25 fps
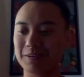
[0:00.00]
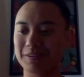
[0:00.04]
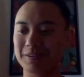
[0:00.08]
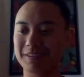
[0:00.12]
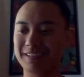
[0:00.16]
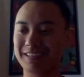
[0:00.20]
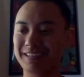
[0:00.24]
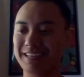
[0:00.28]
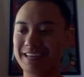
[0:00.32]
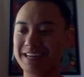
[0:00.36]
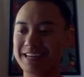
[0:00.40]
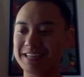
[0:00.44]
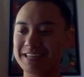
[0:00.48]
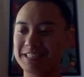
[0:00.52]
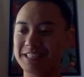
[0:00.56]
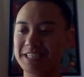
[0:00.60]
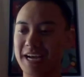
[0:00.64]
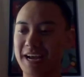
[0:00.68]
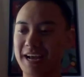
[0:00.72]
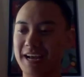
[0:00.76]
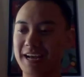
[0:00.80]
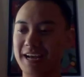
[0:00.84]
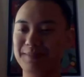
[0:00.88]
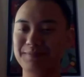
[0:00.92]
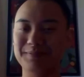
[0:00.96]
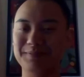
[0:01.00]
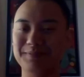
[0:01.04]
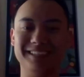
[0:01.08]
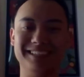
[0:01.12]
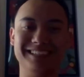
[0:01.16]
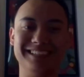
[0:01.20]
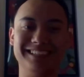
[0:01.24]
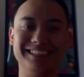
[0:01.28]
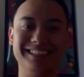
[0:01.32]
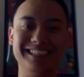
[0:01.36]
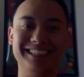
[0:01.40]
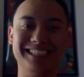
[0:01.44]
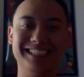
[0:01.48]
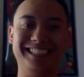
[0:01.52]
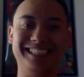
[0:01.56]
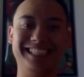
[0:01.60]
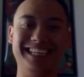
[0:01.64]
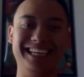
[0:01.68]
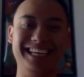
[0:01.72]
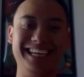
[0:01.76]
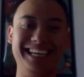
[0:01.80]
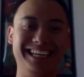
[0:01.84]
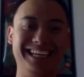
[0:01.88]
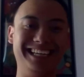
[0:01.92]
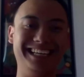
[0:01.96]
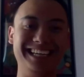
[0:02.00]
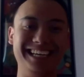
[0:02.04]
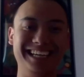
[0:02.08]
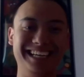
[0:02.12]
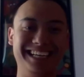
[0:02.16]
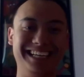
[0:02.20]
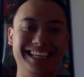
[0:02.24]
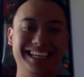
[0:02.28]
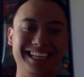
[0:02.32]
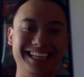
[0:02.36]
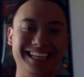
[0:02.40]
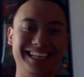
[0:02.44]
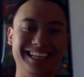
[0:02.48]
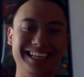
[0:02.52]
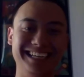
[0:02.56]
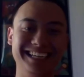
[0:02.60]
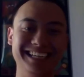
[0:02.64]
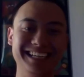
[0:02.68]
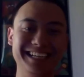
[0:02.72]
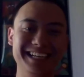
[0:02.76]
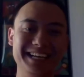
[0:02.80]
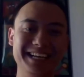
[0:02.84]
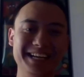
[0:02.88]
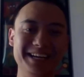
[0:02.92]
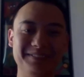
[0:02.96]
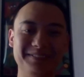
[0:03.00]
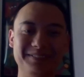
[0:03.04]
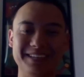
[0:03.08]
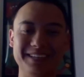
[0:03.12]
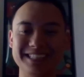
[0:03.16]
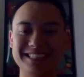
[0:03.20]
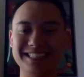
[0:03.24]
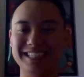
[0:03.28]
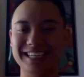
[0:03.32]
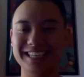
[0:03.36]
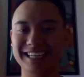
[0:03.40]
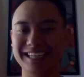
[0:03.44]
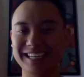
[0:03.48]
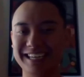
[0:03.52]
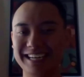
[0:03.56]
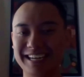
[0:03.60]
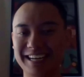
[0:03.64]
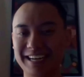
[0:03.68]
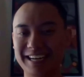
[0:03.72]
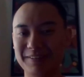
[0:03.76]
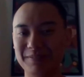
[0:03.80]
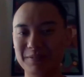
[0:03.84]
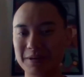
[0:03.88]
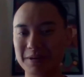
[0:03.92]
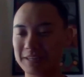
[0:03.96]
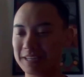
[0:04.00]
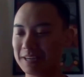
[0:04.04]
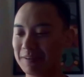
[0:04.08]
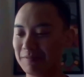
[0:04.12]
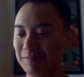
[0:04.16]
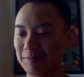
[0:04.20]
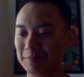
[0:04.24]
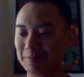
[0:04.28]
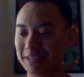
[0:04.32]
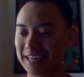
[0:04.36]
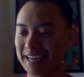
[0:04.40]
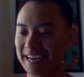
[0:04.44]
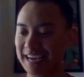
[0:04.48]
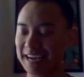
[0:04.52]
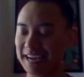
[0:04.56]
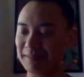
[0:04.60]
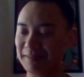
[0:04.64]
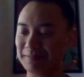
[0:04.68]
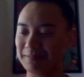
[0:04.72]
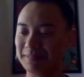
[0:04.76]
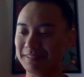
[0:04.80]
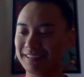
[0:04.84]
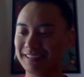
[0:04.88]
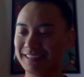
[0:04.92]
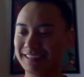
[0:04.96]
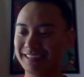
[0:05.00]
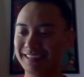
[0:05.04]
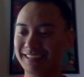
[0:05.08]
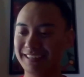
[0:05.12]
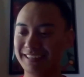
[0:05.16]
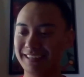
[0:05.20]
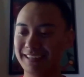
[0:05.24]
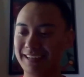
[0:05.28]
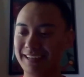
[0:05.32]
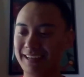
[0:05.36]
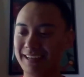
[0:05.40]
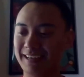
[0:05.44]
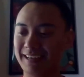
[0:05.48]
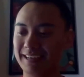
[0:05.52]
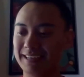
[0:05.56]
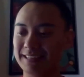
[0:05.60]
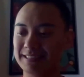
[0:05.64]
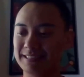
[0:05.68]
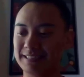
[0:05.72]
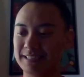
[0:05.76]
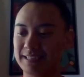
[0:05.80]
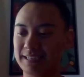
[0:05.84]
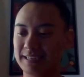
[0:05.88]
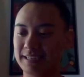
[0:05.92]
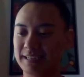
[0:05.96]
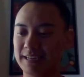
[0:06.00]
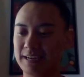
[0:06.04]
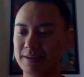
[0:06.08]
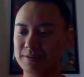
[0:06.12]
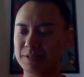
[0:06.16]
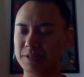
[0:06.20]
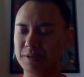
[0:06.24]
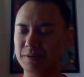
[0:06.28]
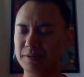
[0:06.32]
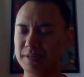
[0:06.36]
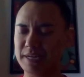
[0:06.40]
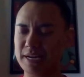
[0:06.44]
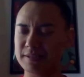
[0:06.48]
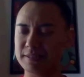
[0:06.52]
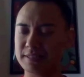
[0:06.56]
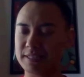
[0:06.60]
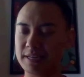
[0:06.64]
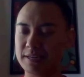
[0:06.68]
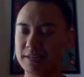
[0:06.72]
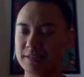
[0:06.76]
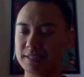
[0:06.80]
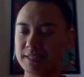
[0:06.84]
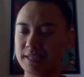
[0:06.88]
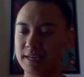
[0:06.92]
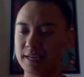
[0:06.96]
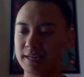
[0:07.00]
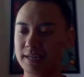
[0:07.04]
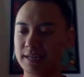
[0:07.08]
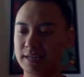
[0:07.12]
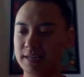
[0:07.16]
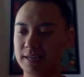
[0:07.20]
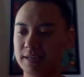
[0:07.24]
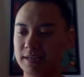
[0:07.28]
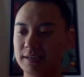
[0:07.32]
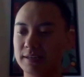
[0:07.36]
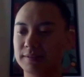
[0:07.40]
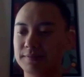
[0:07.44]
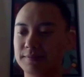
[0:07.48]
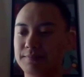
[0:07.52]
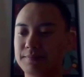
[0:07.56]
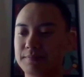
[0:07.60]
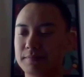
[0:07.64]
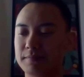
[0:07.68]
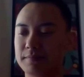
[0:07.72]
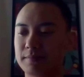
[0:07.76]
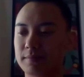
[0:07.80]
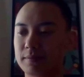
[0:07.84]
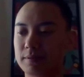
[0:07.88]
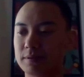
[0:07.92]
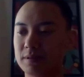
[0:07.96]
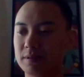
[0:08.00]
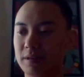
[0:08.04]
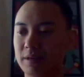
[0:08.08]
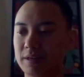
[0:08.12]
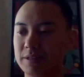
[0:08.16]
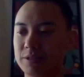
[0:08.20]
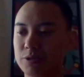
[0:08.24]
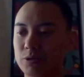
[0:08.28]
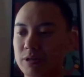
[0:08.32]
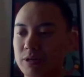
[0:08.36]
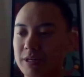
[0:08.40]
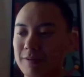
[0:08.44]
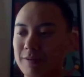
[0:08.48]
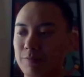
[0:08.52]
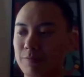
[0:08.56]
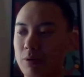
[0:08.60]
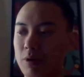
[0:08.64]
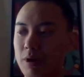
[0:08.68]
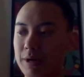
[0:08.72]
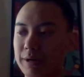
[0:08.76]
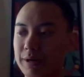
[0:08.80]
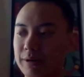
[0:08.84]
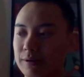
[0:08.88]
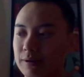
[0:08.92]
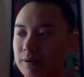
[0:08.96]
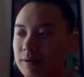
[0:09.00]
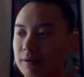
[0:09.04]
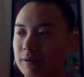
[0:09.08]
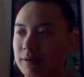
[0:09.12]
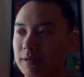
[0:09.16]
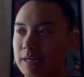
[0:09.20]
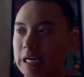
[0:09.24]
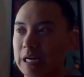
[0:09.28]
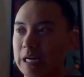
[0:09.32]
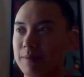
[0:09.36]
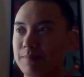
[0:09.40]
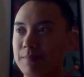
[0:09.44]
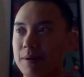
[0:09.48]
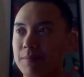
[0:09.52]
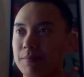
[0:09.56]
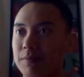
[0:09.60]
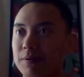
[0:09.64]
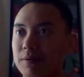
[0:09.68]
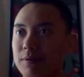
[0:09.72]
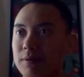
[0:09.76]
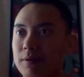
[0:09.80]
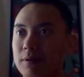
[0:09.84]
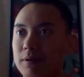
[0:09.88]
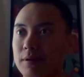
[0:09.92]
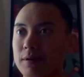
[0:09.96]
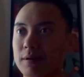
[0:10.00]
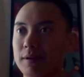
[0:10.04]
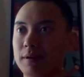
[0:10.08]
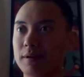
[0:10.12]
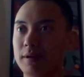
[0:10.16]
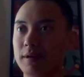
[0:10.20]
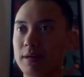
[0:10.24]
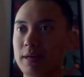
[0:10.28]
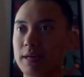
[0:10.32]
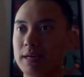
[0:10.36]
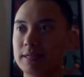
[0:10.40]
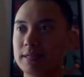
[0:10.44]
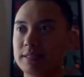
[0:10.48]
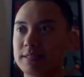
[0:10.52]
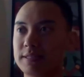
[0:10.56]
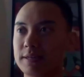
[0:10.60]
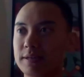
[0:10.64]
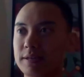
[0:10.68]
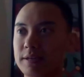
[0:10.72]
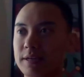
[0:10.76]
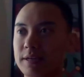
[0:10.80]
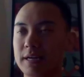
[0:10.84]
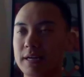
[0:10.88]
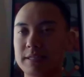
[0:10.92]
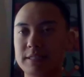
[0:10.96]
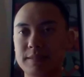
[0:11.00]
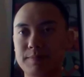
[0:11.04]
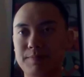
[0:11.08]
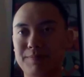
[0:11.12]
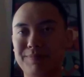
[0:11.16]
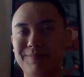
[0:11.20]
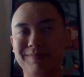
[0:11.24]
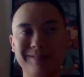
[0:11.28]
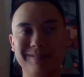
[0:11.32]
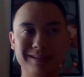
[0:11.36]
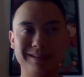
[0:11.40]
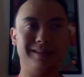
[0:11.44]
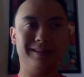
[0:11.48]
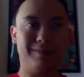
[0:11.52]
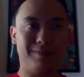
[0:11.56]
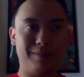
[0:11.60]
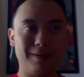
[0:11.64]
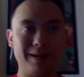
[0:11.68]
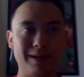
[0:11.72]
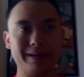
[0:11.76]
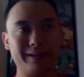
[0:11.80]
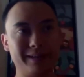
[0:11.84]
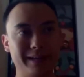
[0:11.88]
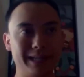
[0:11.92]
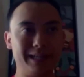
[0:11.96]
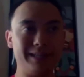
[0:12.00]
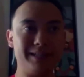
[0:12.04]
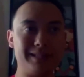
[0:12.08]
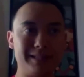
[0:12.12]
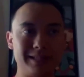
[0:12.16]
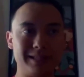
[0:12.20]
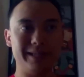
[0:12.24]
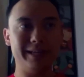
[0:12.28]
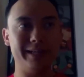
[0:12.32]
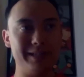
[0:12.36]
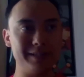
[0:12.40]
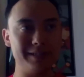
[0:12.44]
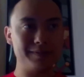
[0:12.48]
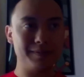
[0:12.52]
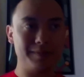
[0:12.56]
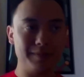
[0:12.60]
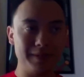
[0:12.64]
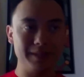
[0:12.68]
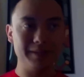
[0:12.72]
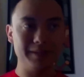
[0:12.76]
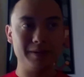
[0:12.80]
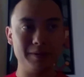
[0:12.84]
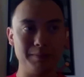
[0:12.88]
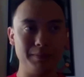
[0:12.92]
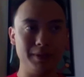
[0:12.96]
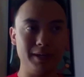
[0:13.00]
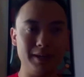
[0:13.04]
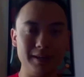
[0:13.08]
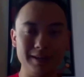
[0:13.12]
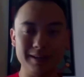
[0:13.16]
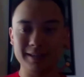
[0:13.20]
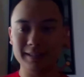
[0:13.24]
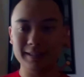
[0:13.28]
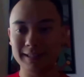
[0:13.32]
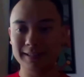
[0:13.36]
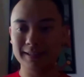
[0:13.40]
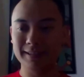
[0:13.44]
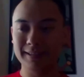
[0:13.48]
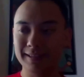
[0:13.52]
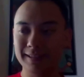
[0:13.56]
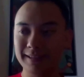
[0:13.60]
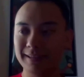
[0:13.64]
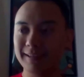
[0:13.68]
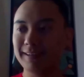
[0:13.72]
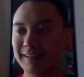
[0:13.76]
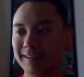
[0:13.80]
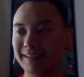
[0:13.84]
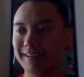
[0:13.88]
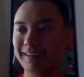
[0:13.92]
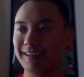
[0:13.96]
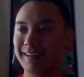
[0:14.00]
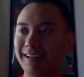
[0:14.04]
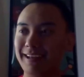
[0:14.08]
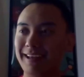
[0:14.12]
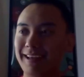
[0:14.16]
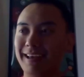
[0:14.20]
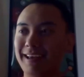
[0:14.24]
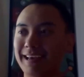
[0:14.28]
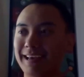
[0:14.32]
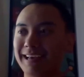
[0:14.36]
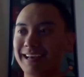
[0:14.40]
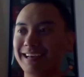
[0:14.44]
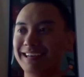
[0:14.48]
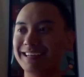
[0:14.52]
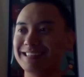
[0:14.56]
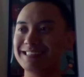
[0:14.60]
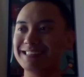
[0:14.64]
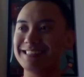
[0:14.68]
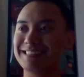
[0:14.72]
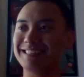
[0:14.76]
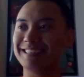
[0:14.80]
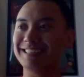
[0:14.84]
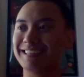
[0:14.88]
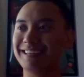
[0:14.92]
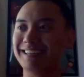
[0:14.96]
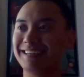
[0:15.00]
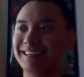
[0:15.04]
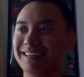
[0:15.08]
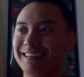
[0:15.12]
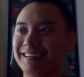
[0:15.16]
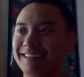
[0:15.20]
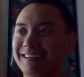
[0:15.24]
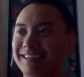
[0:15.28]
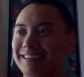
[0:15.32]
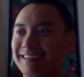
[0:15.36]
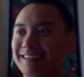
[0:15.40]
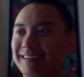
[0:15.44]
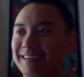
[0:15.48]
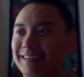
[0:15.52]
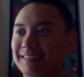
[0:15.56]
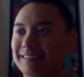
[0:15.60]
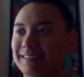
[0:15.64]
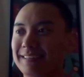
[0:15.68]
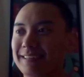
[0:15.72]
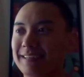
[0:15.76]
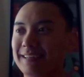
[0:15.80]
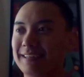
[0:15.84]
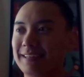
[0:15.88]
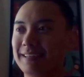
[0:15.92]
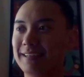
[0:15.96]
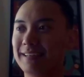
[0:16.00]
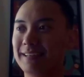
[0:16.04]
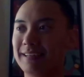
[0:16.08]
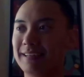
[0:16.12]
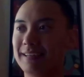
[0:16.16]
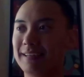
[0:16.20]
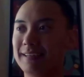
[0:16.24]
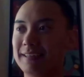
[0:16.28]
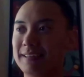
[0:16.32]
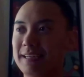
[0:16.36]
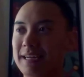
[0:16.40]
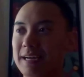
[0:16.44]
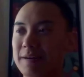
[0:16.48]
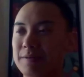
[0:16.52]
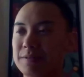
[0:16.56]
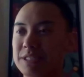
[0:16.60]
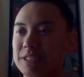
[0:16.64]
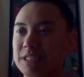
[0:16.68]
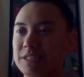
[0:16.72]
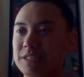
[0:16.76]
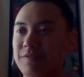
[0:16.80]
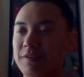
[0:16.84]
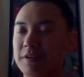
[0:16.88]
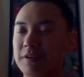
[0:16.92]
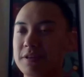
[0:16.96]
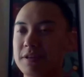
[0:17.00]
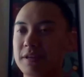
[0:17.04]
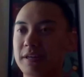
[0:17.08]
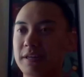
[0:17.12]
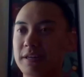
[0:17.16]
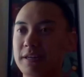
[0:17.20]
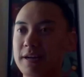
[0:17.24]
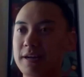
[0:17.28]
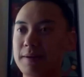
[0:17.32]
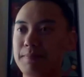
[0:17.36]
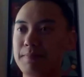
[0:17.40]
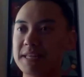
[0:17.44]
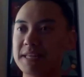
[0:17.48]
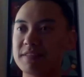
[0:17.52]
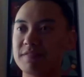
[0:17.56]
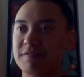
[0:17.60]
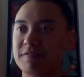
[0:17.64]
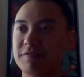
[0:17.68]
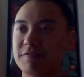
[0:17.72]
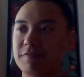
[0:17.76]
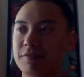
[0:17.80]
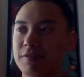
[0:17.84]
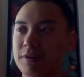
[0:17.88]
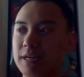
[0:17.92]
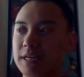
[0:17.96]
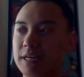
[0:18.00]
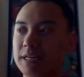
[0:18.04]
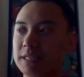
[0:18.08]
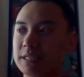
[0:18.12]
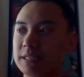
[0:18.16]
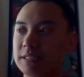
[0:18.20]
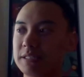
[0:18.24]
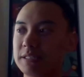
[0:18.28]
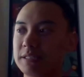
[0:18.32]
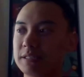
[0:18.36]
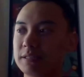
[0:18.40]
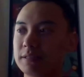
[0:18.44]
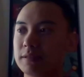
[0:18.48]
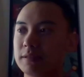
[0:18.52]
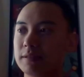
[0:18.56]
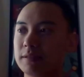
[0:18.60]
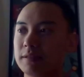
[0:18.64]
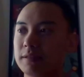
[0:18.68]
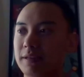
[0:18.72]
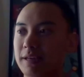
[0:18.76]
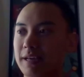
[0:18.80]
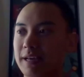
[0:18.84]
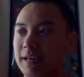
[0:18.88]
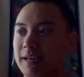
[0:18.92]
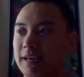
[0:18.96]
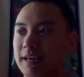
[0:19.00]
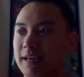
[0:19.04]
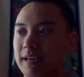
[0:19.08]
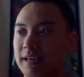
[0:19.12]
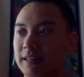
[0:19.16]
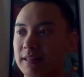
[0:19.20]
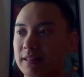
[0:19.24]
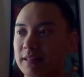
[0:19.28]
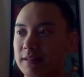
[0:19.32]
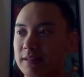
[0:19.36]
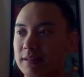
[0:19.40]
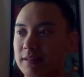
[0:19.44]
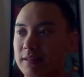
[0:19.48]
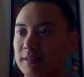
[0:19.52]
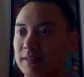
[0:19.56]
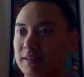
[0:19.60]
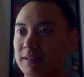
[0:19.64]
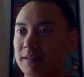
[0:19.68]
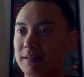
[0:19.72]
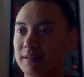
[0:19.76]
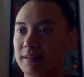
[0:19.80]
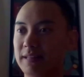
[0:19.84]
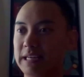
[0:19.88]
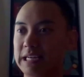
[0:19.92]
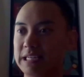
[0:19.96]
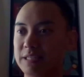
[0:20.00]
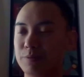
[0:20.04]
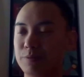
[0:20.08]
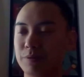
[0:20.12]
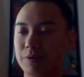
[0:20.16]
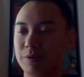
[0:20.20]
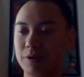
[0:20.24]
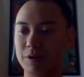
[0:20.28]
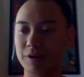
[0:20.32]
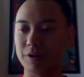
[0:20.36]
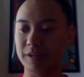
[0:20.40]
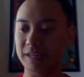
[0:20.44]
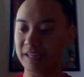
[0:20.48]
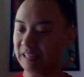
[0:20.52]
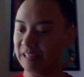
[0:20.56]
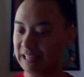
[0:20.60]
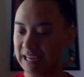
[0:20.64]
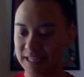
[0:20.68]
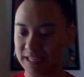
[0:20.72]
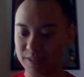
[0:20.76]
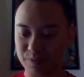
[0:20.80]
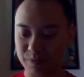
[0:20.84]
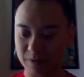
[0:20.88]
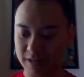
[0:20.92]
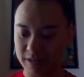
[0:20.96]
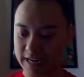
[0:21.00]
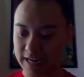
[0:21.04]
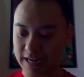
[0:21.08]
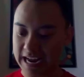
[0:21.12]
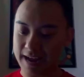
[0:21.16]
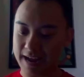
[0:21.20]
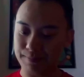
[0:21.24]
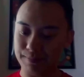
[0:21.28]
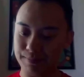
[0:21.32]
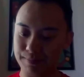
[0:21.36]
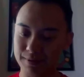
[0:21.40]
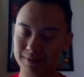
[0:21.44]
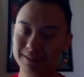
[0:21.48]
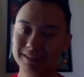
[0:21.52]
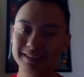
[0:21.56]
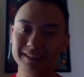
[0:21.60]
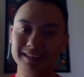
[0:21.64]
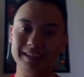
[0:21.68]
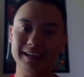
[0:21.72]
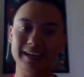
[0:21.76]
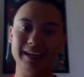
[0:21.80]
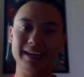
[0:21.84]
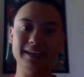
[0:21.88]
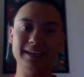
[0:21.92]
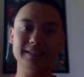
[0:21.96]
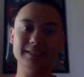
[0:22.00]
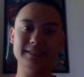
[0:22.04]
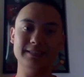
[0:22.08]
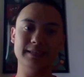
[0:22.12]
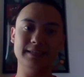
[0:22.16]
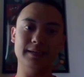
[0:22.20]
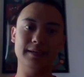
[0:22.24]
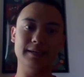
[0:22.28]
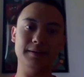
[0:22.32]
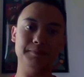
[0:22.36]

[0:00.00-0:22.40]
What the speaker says: or getting a job, let's see. But I woke up from a nap and I was going downstairs to get a drink of water, I remember. And so, know, just walking downstairs with my little mug, and I was just filling it up at the fridge, and that's where it happened. And